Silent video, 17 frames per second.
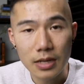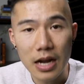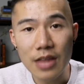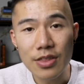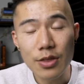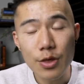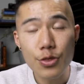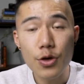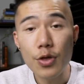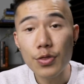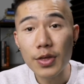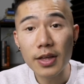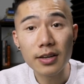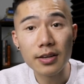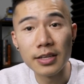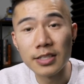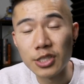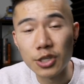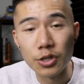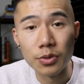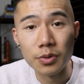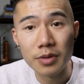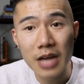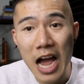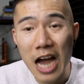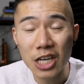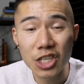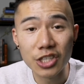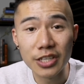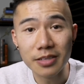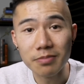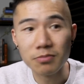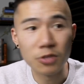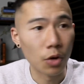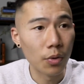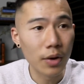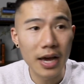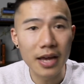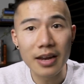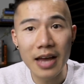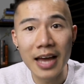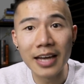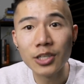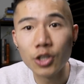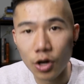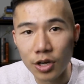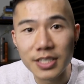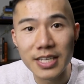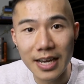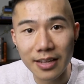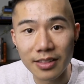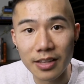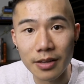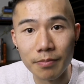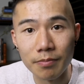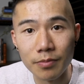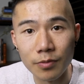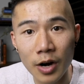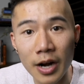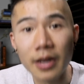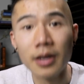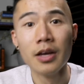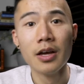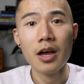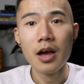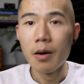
And then the third thing is to actually go ahead and contact them, right?